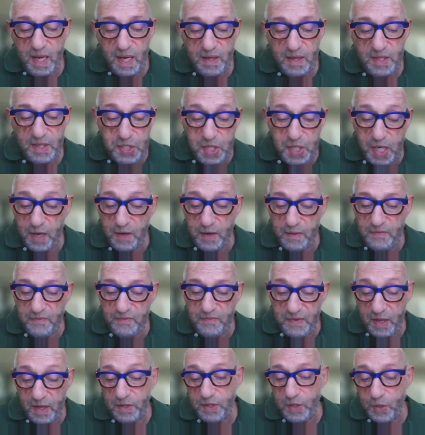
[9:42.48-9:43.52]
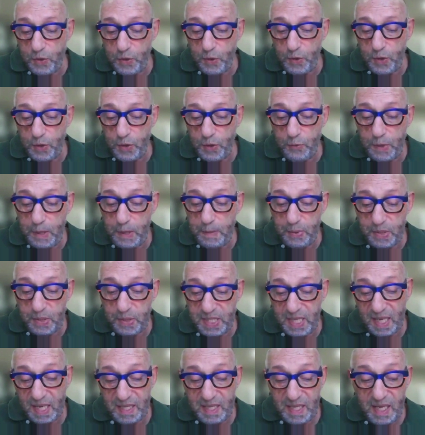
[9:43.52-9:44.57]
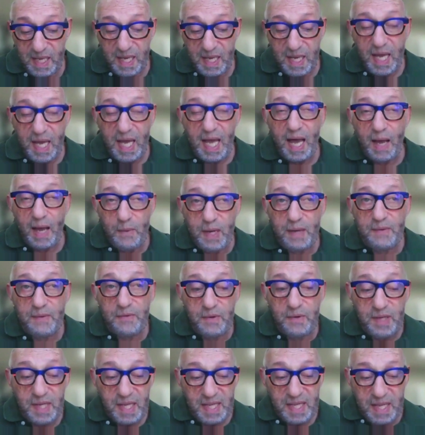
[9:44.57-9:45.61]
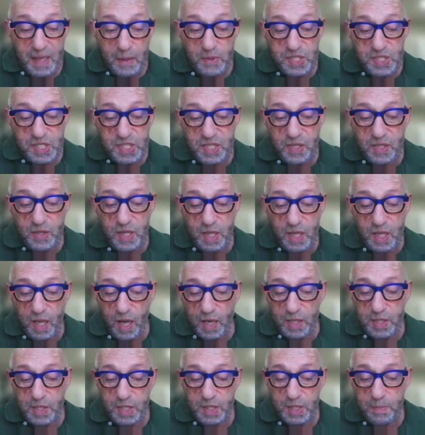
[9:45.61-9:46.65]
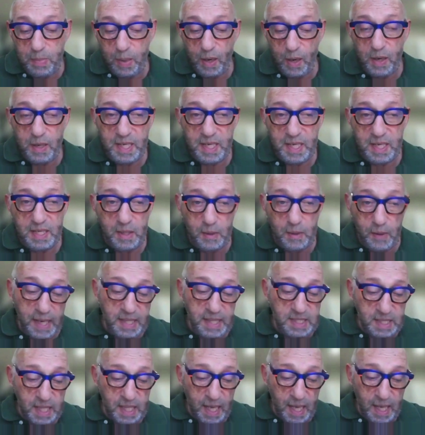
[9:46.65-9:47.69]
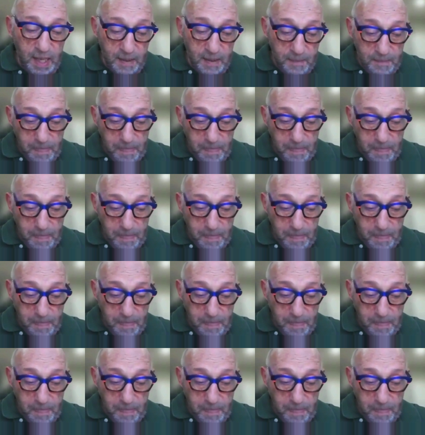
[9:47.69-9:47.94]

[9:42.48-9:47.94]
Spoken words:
share fell to 33%. However, they were still the largest party in the Reichstag.